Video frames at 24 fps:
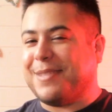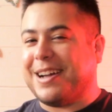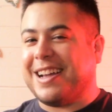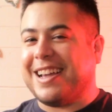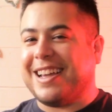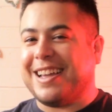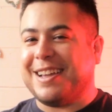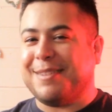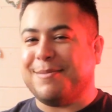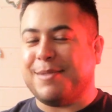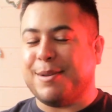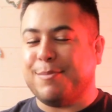
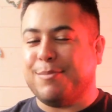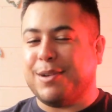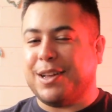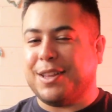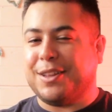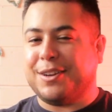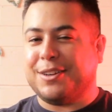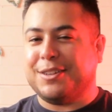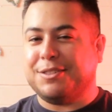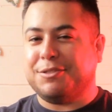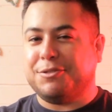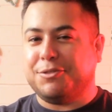My, my
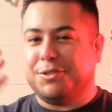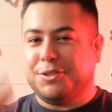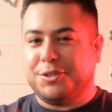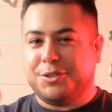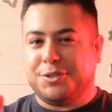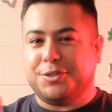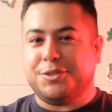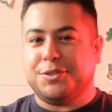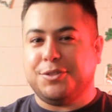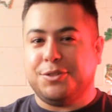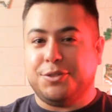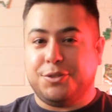brother
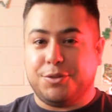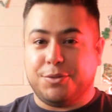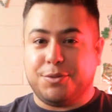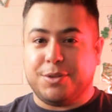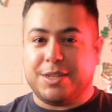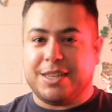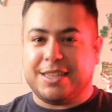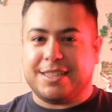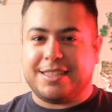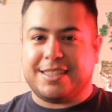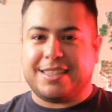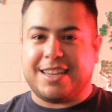drew
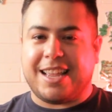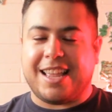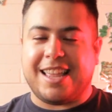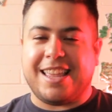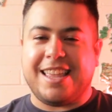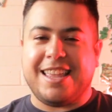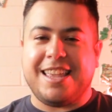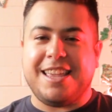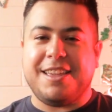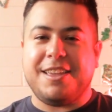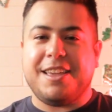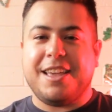this.
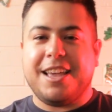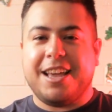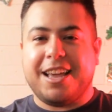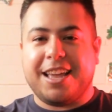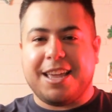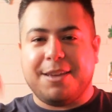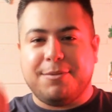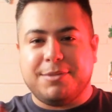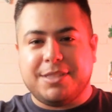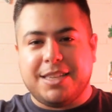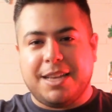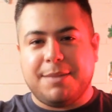It, he,
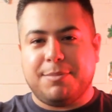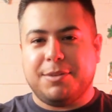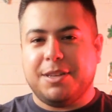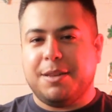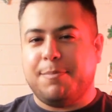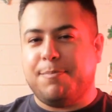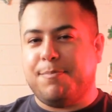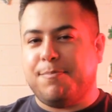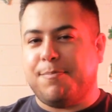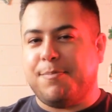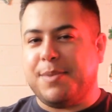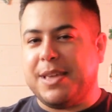he was able
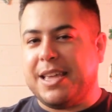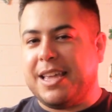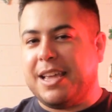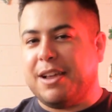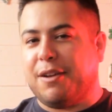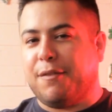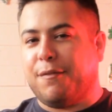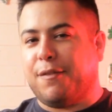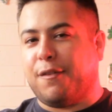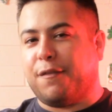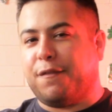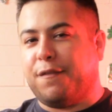to be
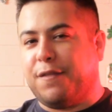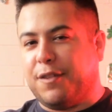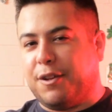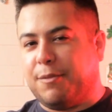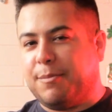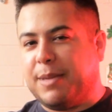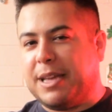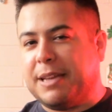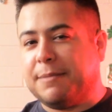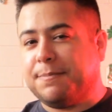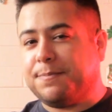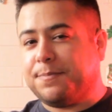here for
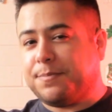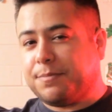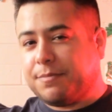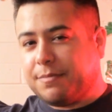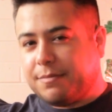filming,